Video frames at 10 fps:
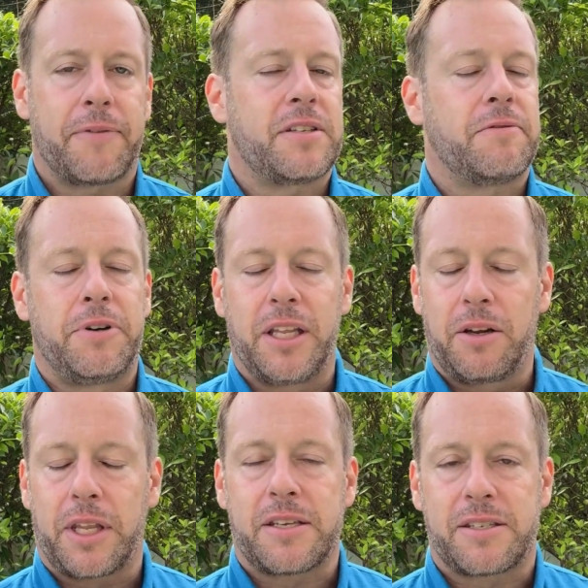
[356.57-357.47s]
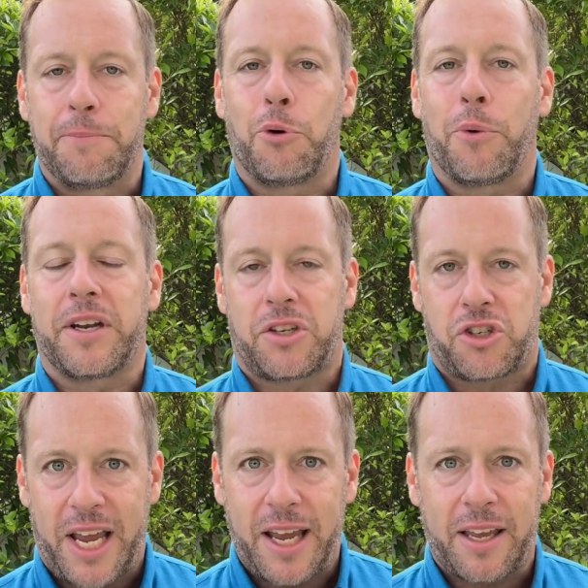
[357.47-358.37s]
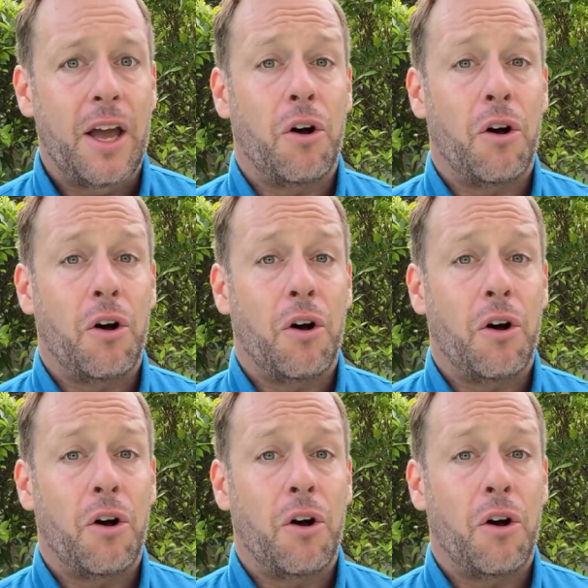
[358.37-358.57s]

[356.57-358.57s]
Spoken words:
It's a really, really simple one to check.